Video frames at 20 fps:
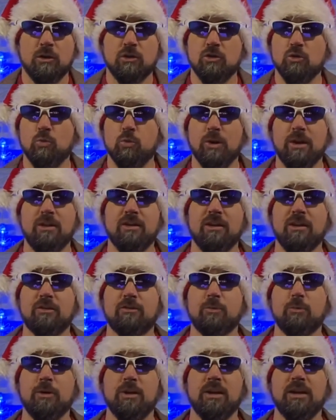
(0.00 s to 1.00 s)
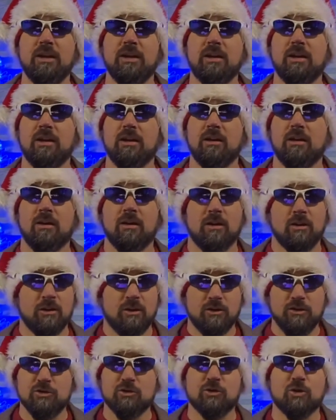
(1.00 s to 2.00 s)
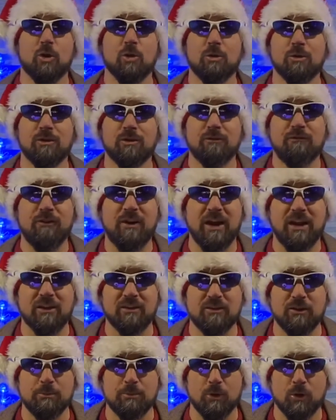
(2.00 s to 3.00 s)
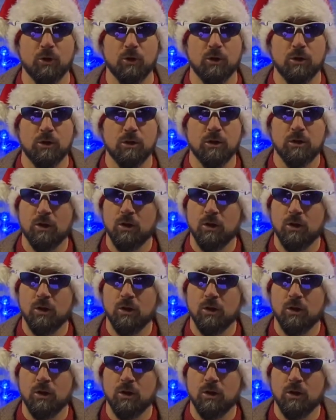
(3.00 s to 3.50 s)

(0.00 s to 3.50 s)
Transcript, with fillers: You win this week, you're going to the Fantasy Bowl.